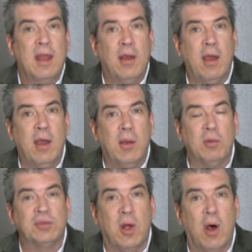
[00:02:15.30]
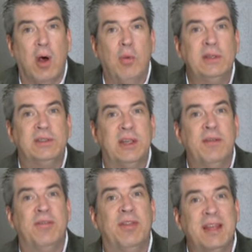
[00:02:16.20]
Now, I almost always
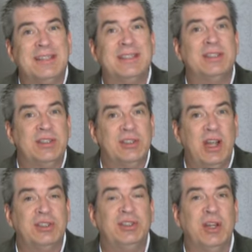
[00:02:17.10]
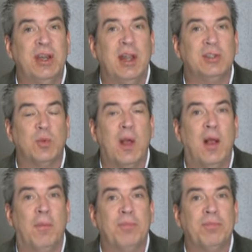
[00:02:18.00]
give this suggestion as
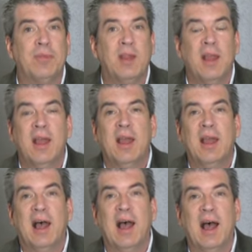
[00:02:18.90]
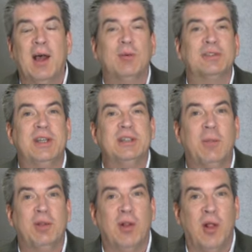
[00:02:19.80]
well. I will say
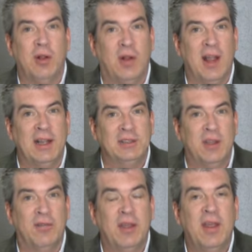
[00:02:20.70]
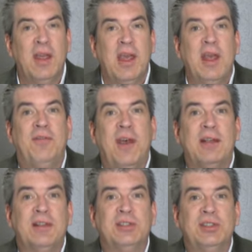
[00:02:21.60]
something along the lines of, in
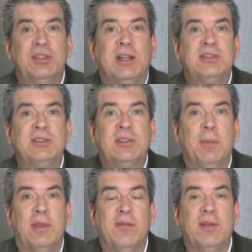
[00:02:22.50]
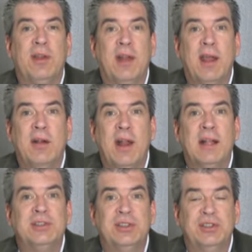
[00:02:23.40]
fact, the suggestions I'm giving today are
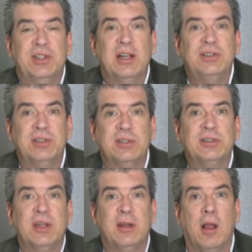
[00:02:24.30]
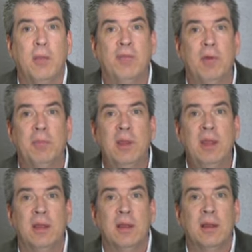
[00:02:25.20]
not suggestions that come from me.